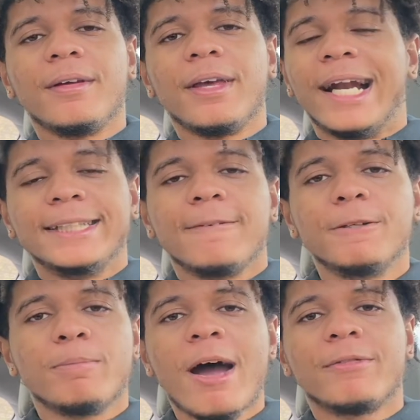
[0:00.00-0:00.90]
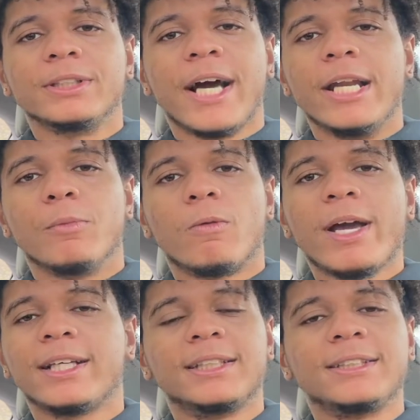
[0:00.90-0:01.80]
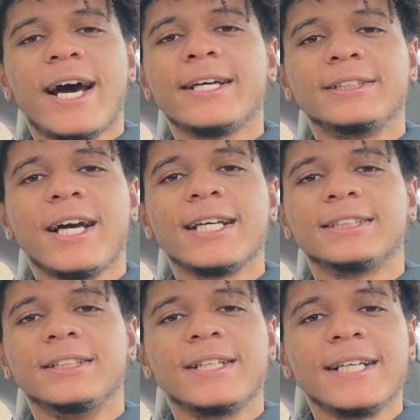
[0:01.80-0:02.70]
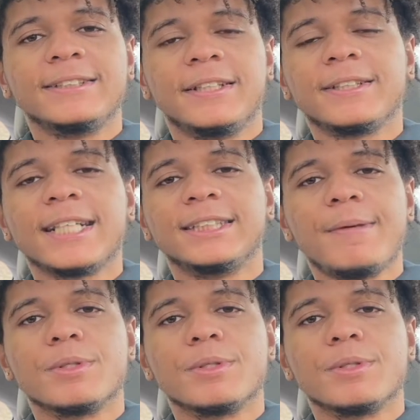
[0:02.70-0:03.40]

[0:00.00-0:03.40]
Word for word: and I didn't feel bad for this guy anymore, right? Because this guy, his guy's, his guy's, this guy's name is